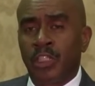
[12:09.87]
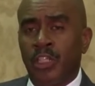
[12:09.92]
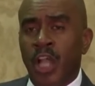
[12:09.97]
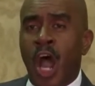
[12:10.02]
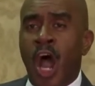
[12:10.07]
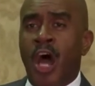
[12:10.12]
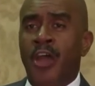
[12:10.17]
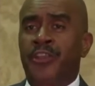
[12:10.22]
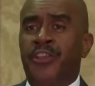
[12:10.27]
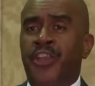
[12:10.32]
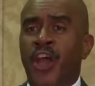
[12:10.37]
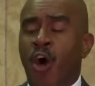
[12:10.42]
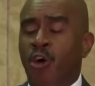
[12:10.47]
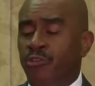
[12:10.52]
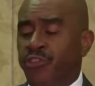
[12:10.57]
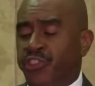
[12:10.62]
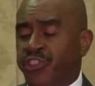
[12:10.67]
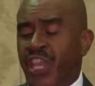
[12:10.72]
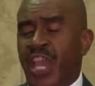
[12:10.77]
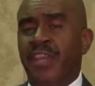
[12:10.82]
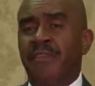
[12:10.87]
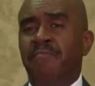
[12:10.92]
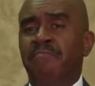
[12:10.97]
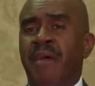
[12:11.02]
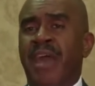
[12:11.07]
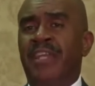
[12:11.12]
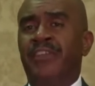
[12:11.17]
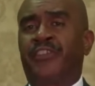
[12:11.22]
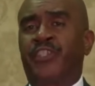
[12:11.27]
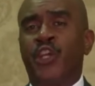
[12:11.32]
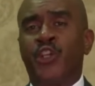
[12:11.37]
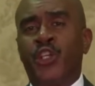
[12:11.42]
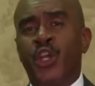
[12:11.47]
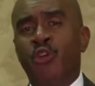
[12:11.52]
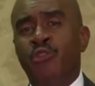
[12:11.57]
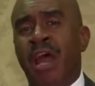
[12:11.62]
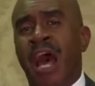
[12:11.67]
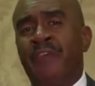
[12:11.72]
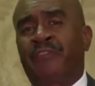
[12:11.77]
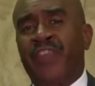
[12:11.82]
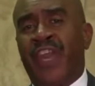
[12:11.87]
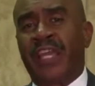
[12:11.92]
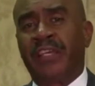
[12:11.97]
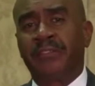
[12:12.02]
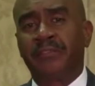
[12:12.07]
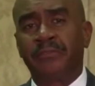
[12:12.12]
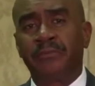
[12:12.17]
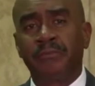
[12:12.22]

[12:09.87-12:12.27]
God don't send men to do nothing.